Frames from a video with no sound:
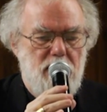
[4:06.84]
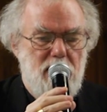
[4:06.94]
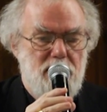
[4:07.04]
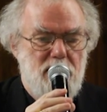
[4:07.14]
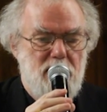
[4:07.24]

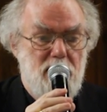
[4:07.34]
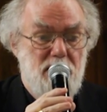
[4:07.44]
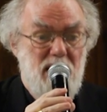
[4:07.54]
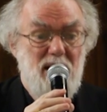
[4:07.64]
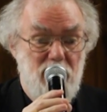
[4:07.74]
that
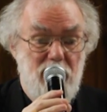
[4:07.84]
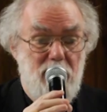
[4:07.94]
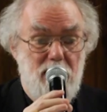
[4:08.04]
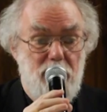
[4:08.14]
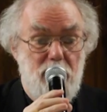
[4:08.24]

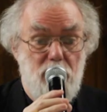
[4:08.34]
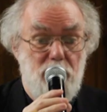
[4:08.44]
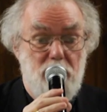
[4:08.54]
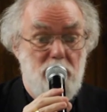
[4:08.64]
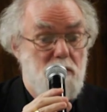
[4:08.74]
sadly there
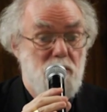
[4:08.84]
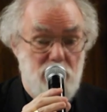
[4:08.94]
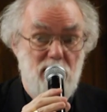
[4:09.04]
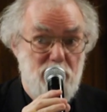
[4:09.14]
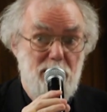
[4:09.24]
are not
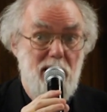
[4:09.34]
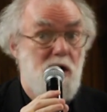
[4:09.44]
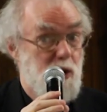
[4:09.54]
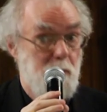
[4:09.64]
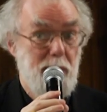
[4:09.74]
going to be
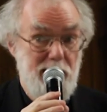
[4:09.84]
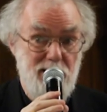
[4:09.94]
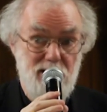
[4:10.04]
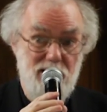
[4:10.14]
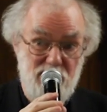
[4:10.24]

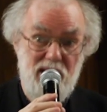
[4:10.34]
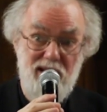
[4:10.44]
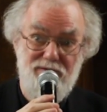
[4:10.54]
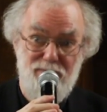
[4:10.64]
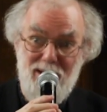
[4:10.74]
completely
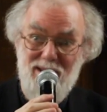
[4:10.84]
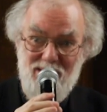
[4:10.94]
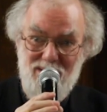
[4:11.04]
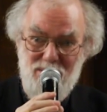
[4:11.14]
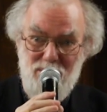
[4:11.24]
safe
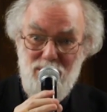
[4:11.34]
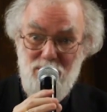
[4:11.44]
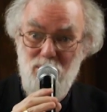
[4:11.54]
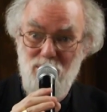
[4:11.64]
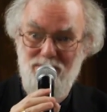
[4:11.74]
places. We're
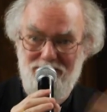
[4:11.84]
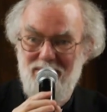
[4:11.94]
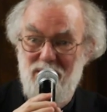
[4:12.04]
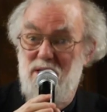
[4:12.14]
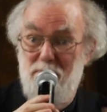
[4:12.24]
all
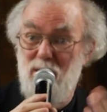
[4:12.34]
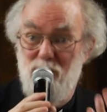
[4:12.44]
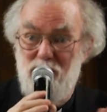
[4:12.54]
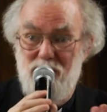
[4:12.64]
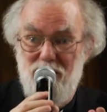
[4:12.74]

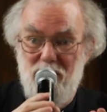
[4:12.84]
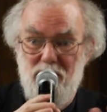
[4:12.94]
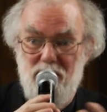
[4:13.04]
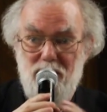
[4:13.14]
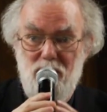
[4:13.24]
exposed to
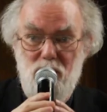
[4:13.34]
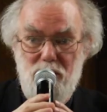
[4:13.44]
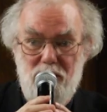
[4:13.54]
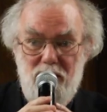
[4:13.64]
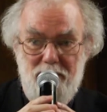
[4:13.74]
this all
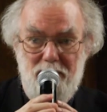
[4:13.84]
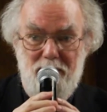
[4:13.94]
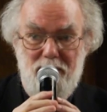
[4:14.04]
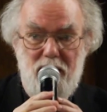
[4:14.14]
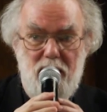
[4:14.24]
the time.
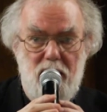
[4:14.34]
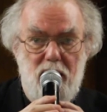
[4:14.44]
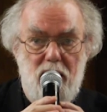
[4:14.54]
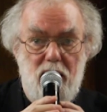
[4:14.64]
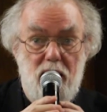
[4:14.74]

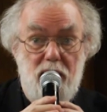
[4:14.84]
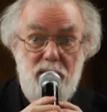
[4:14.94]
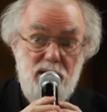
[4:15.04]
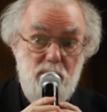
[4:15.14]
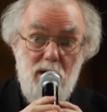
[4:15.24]
And
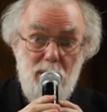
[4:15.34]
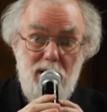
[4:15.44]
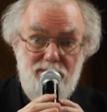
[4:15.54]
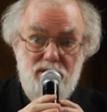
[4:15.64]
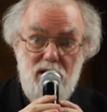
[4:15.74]
that's why we
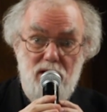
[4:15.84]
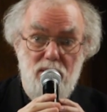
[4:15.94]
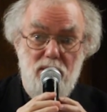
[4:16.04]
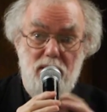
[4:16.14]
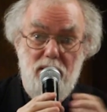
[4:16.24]
have to
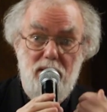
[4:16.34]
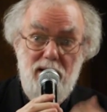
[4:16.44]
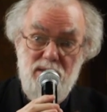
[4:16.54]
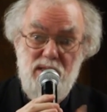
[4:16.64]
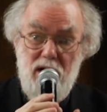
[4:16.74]
go
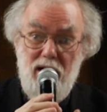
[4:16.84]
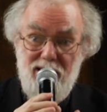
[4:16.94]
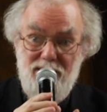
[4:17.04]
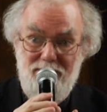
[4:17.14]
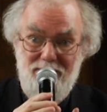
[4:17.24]
inside
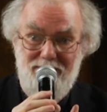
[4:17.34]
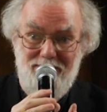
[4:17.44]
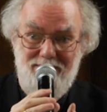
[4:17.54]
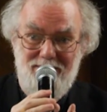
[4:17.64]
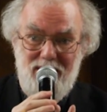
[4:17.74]

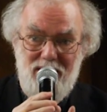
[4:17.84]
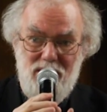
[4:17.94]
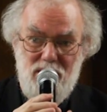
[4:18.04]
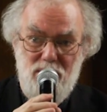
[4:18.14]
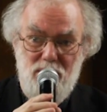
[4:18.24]

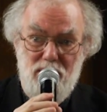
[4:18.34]
to